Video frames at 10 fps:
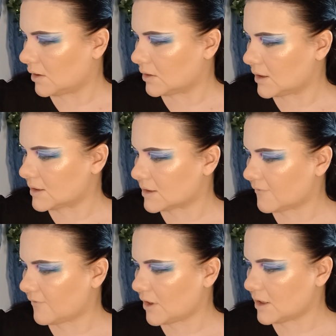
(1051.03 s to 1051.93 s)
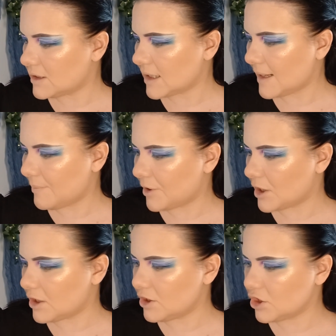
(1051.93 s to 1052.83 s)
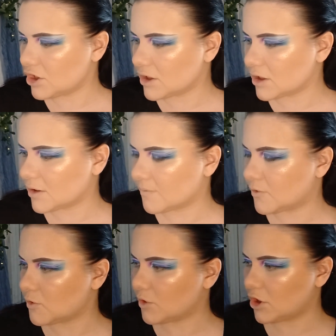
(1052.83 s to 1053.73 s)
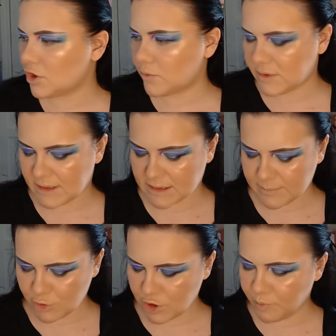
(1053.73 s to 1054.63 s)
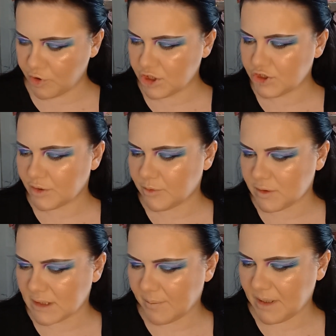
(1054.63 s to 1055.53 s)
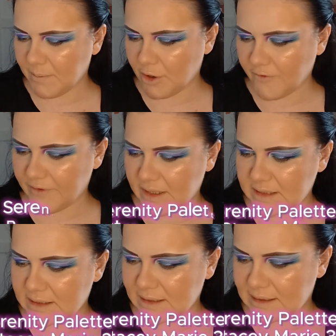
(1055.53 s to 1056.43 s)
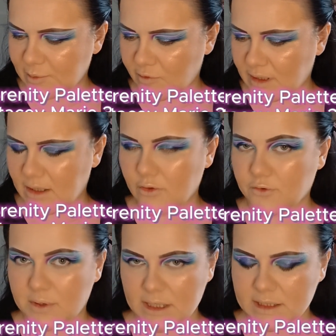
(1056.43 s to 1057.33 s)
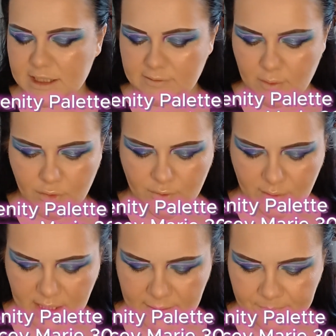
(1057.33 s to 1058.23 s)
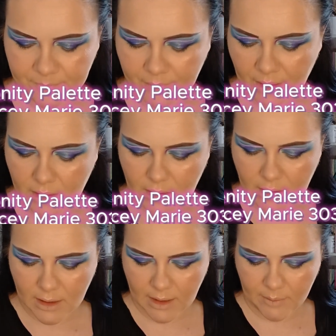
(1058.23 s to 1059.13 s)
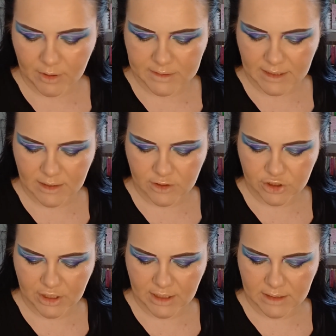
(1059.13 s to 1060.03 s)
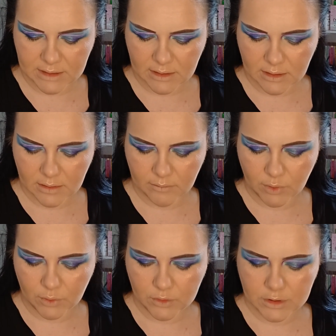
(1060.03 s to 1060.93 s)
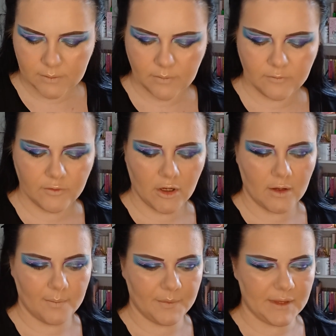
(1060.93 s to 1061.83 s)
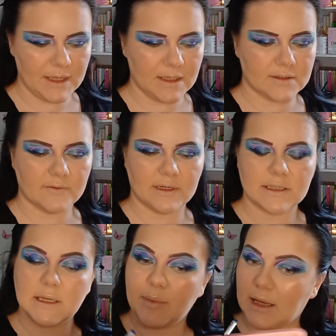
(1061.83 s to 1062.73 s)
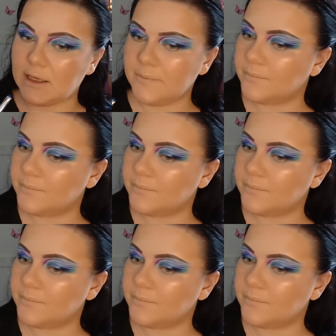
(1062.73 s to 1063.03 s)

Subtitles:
Let's find a brush. So I'm going to use this smudger brush. So I'm using a Bperfect Stacey Marie 303. And we are taking the shade Mood from the Serenity Palette.